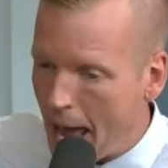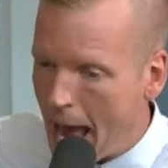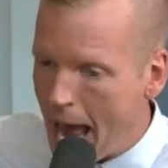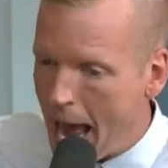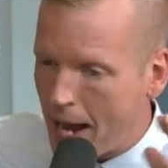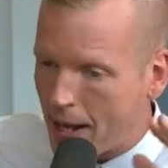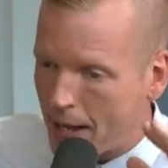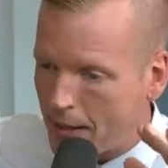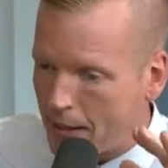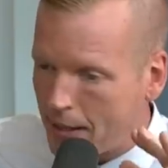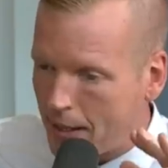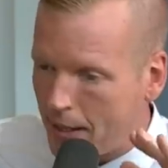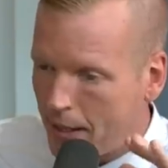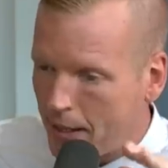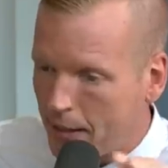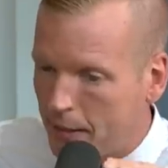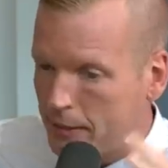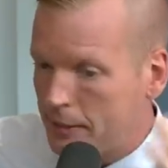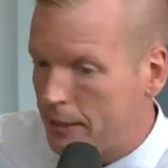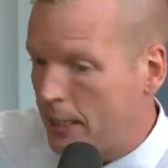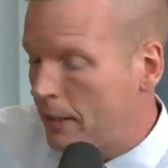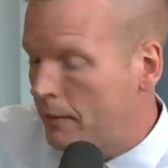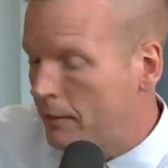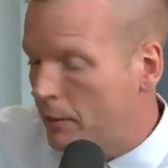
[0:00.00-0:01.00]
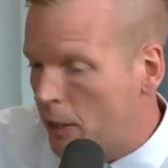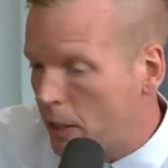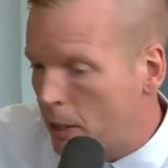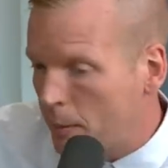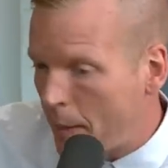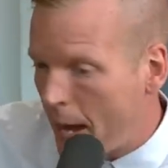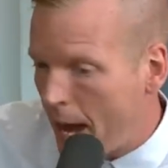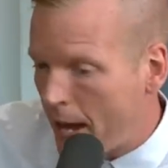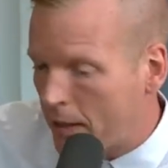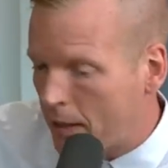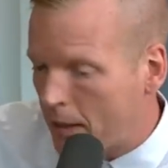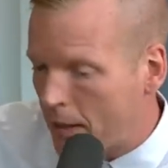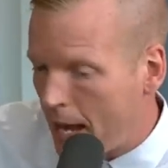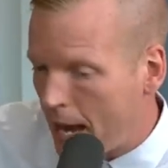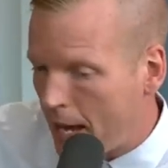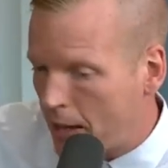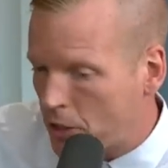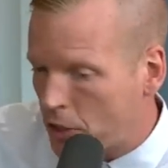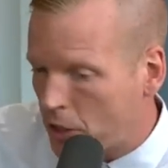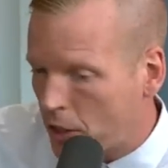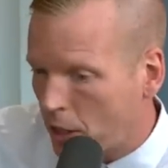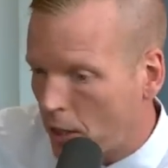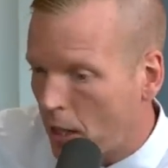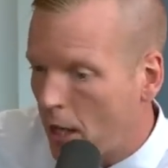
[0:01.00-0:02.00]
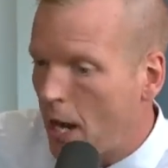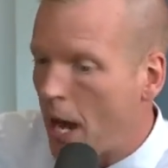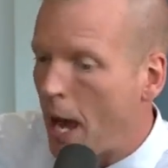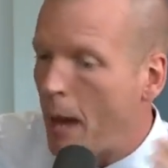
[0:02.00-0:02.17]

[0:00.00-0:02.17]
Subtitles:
Out of there, didn't really matter last year.